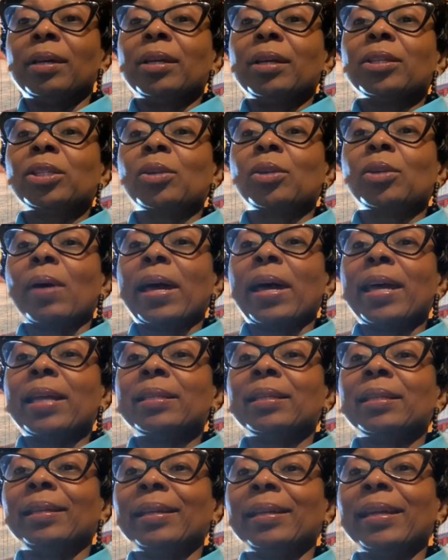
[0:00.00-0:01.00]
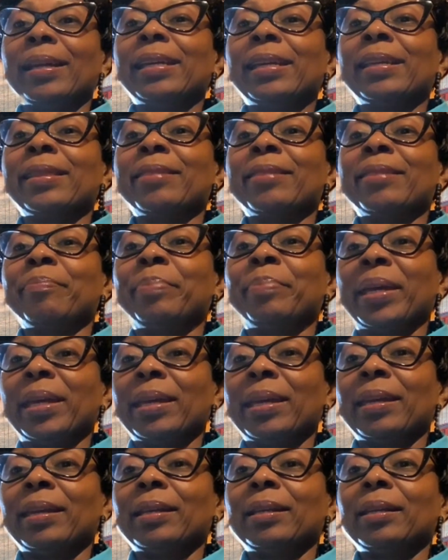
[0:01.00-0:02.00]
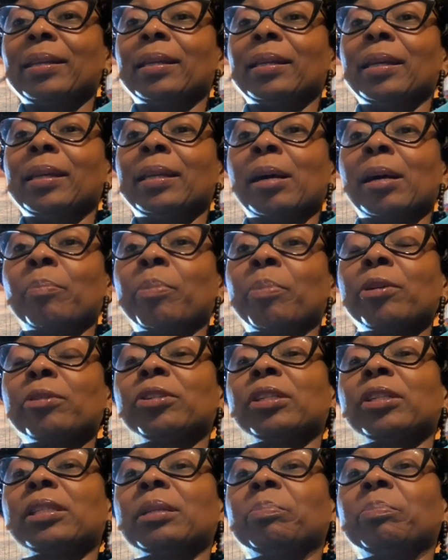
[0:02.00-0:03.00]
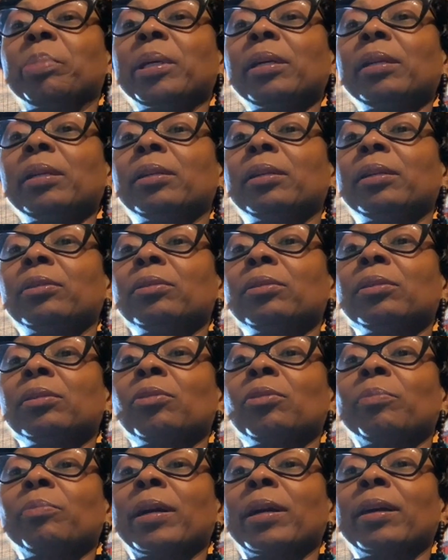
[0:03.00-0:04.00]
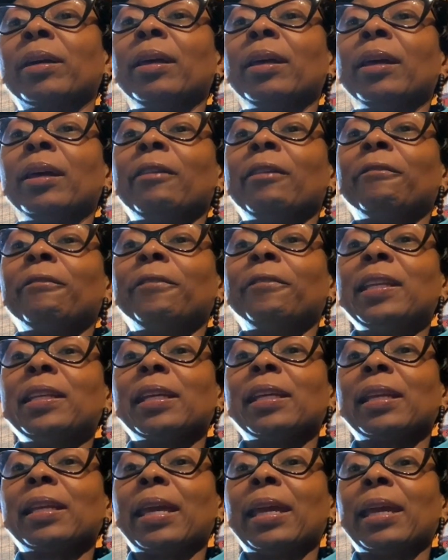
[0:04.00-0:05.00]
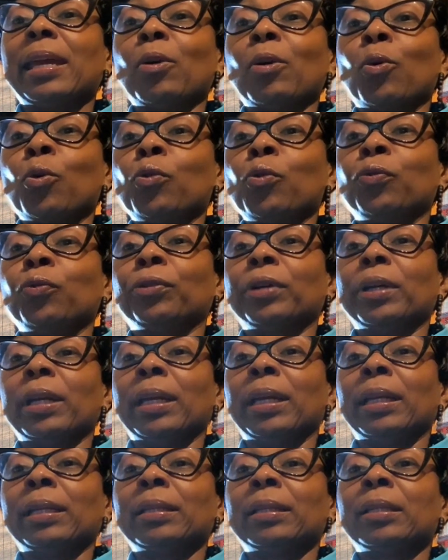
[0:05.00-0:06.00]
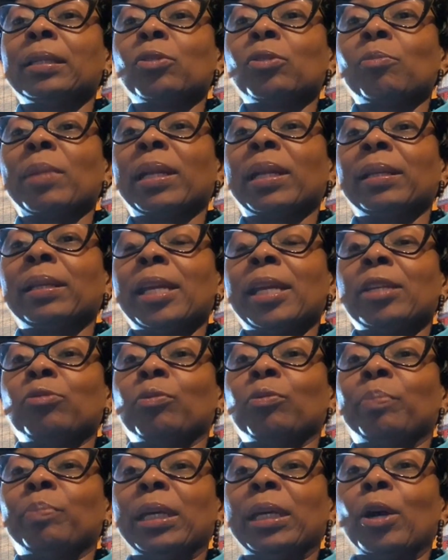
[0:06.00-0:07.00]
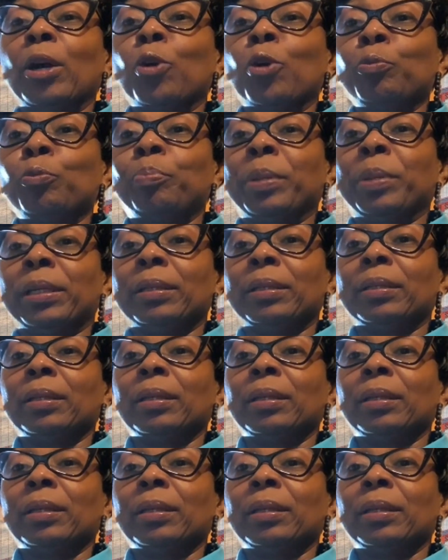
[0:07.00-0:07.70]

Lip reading: So I had to lay in the bed, and I purchased a pillow so my feet can hang over and so my legs would be open